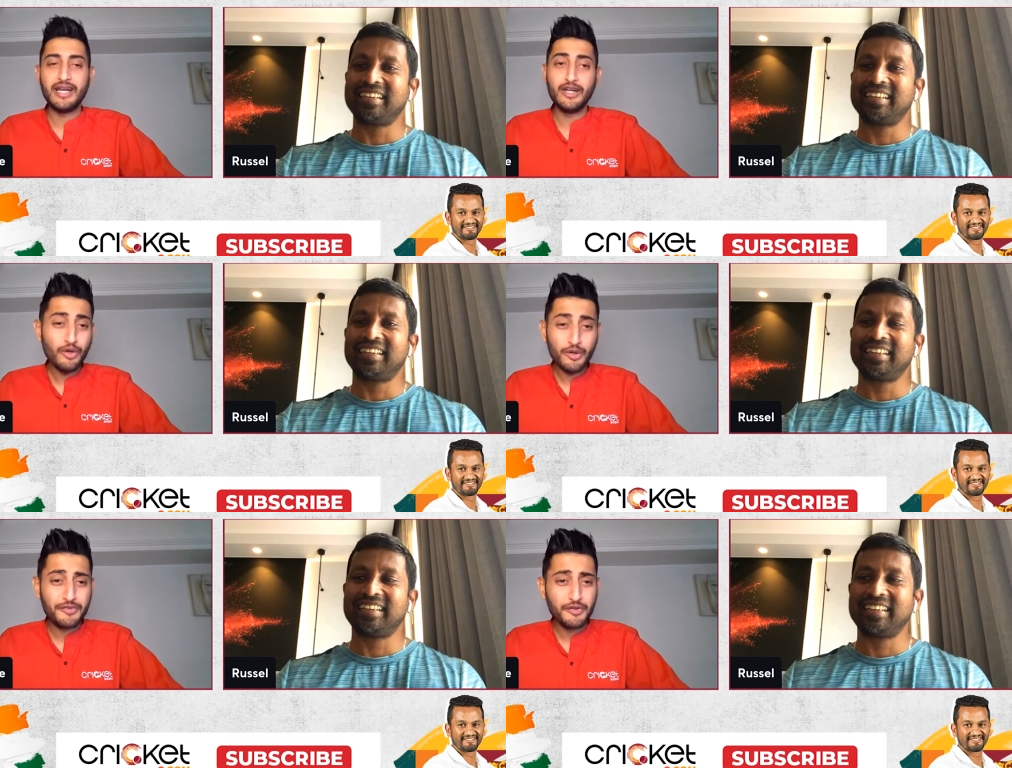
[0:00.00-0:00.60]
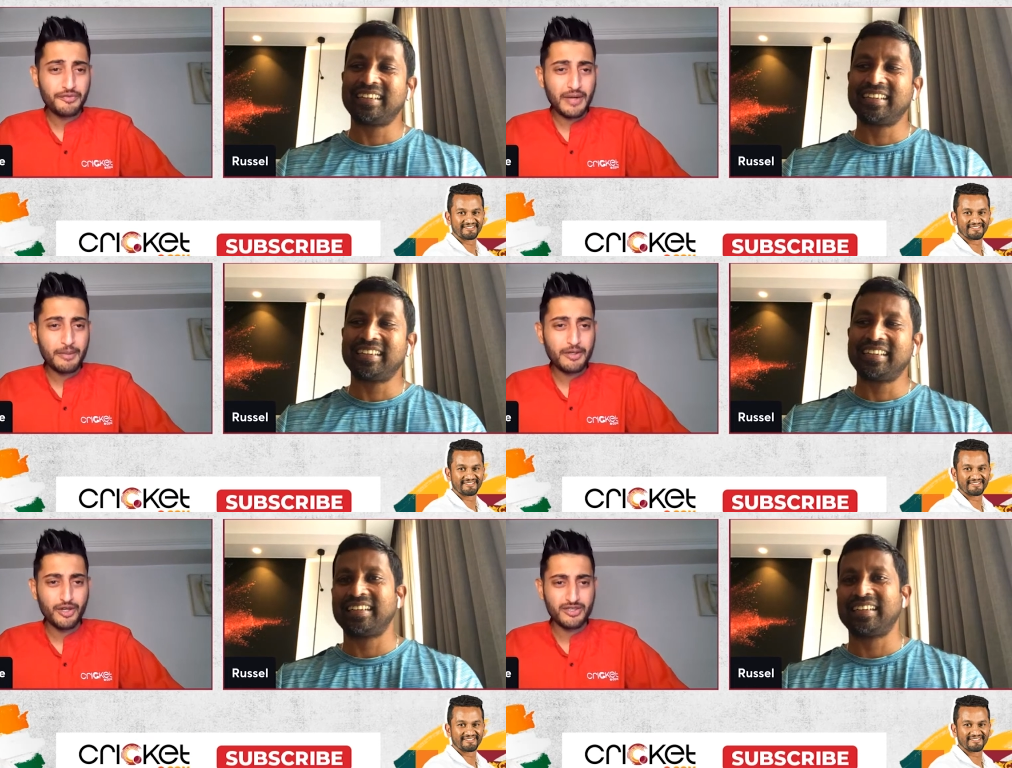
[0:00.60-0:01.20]
Speaker 1: I don't know if you've
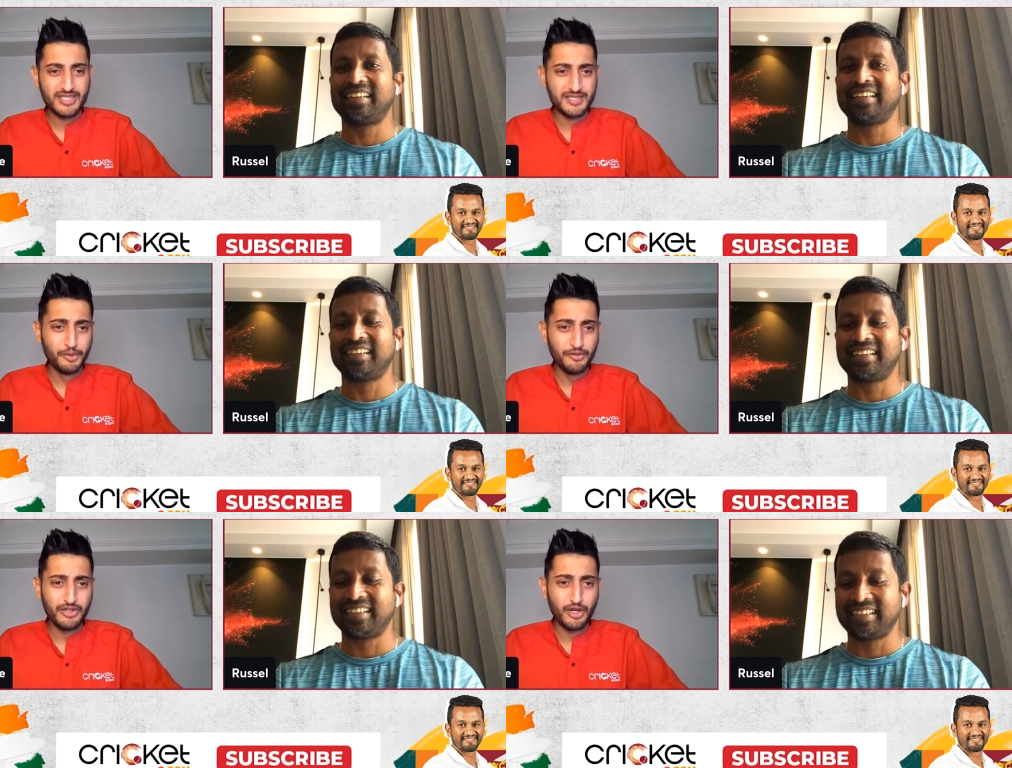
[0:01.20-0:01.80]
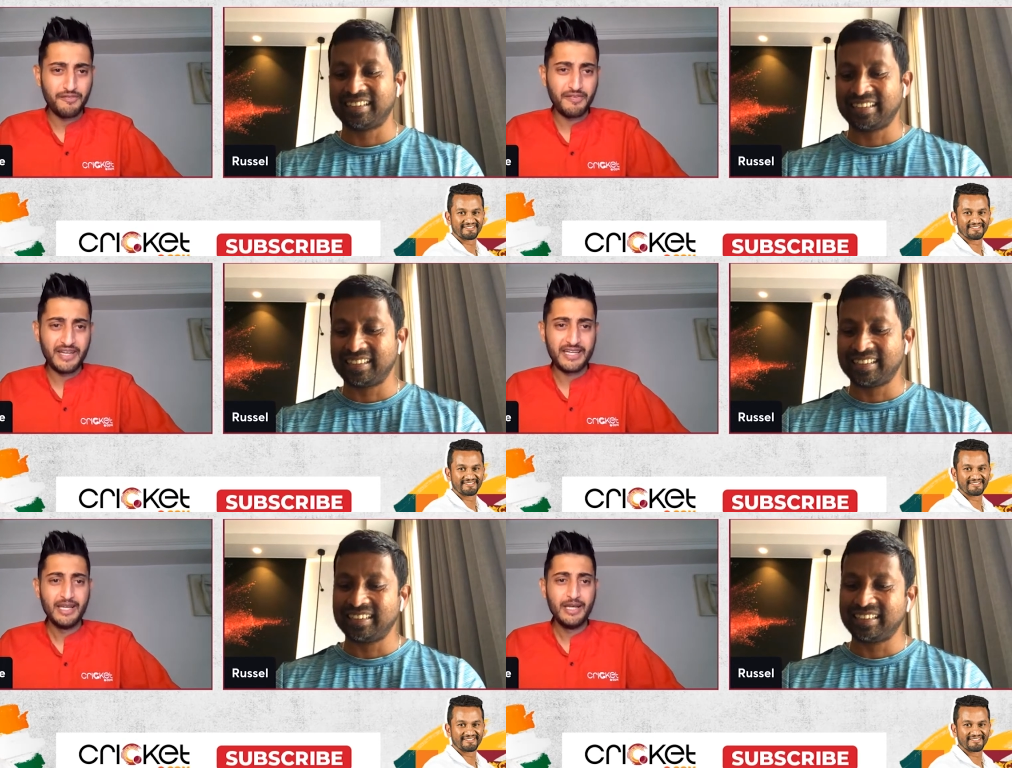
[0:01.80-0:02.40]
come across this movie off
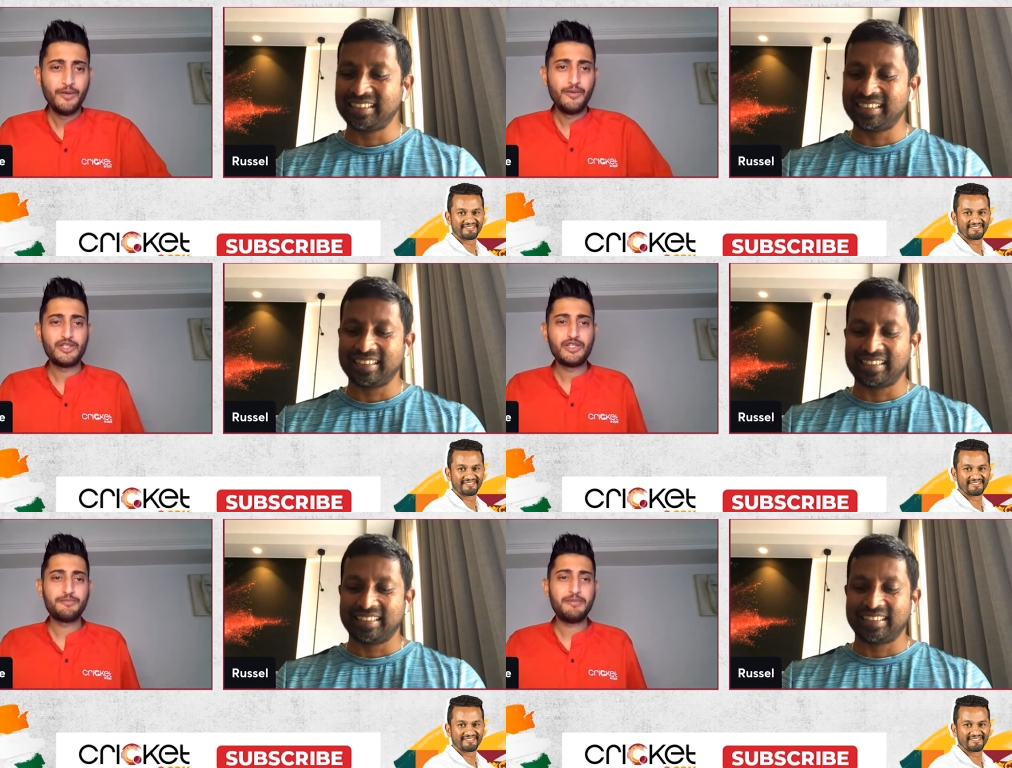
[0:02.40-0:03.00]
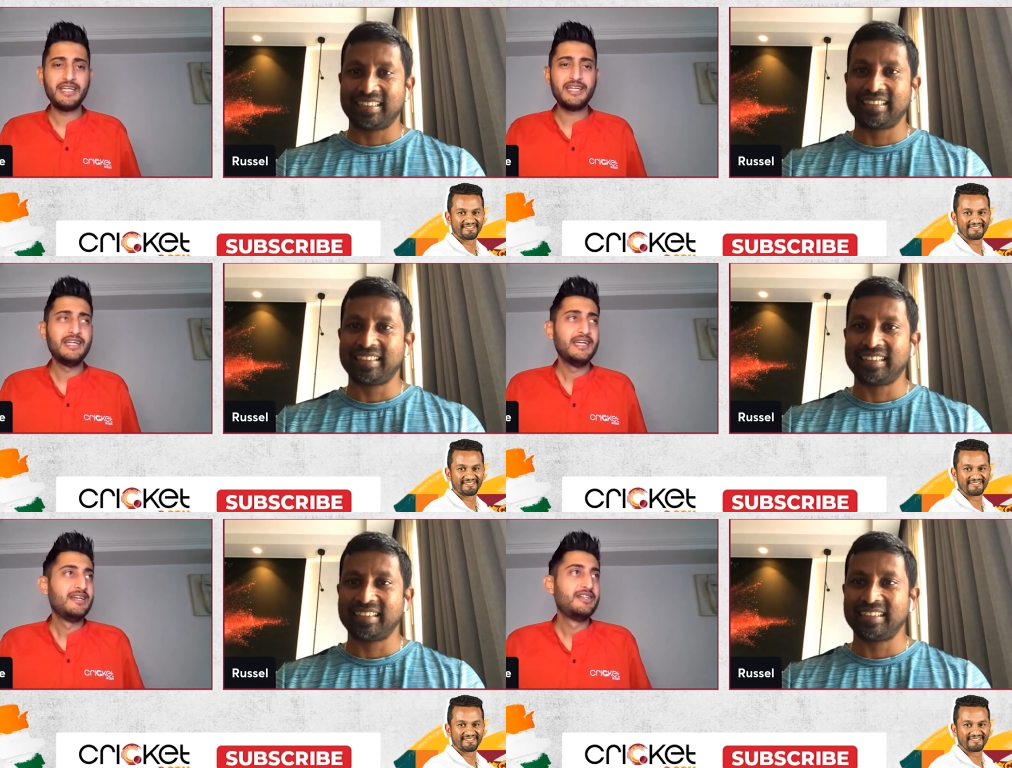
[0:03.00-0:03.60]
late, which has
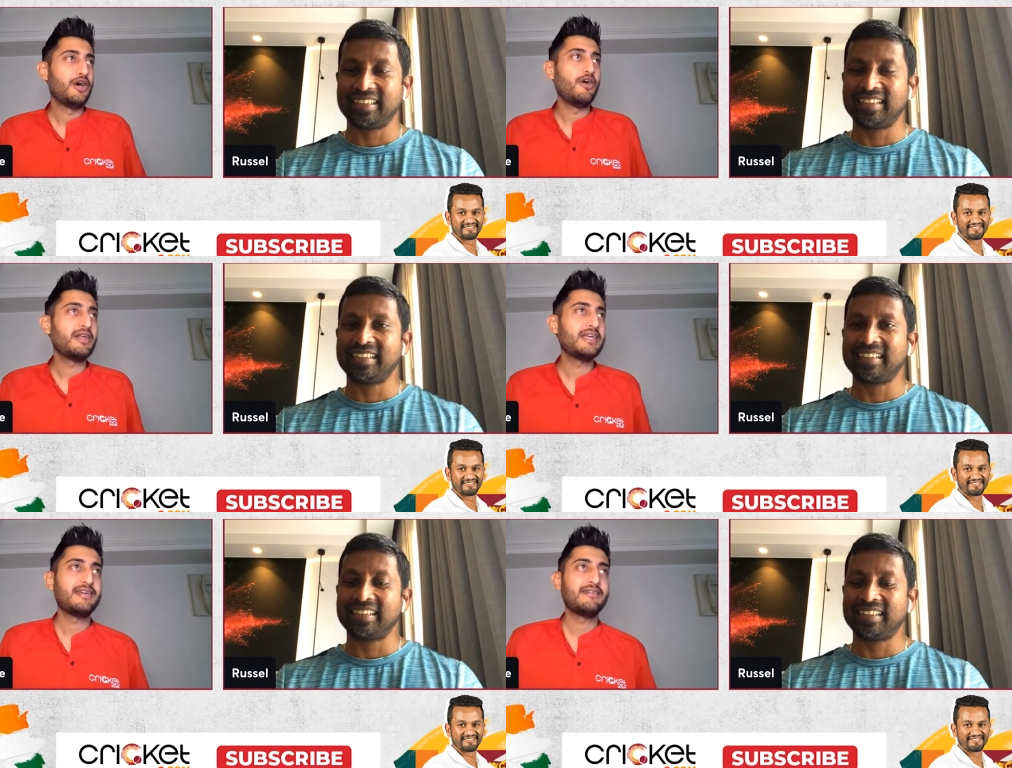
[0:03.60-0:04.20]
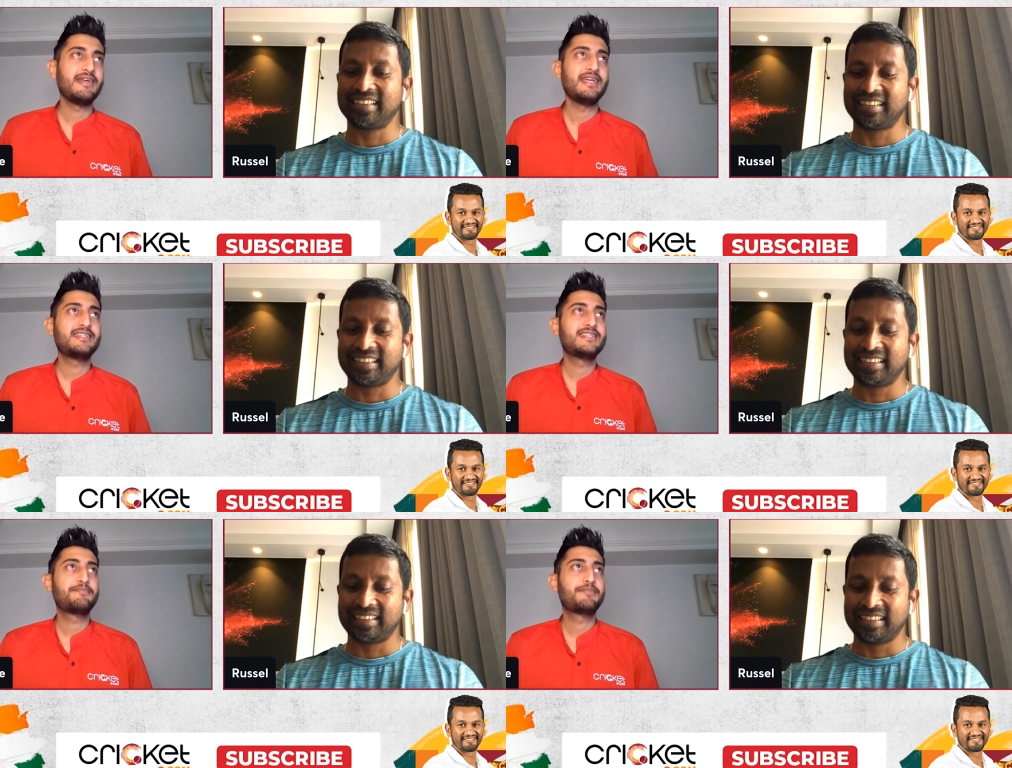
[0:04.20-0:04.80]
been donning
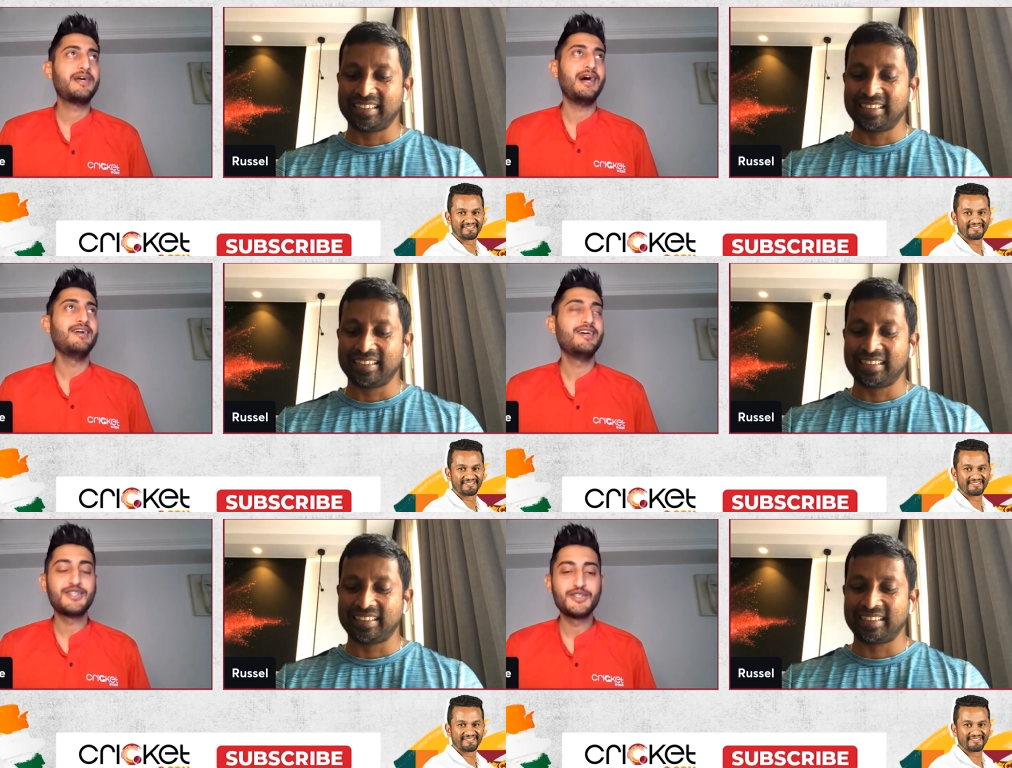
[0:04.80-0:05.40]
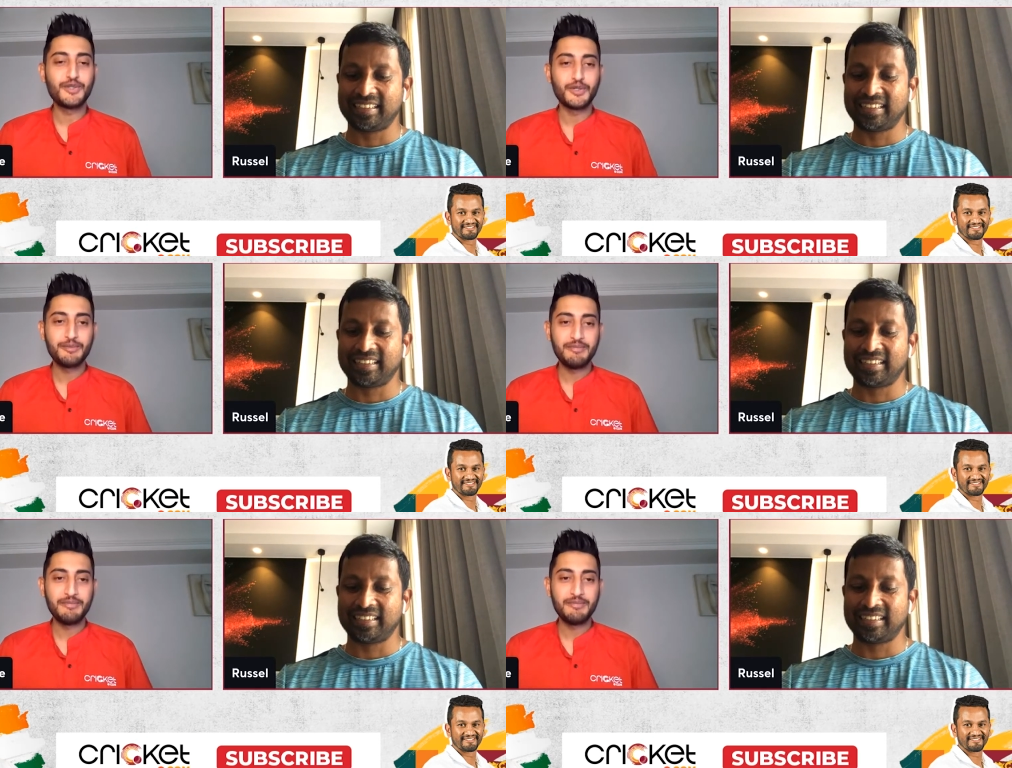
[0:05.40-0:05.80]
its colors in social